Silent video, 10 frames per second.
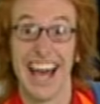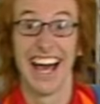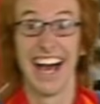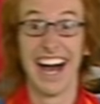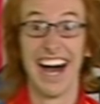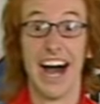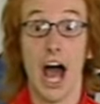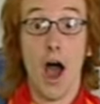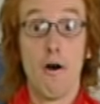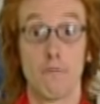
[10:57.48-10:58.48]
is small.
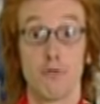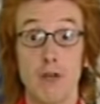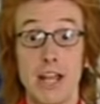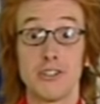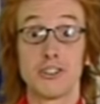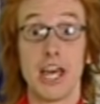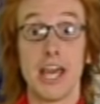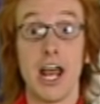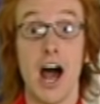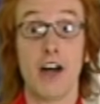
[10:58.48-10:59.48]
Friends
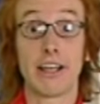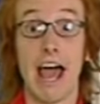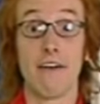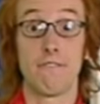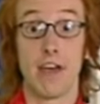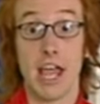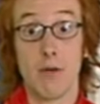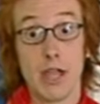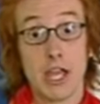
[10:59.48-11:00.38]
in our cafe,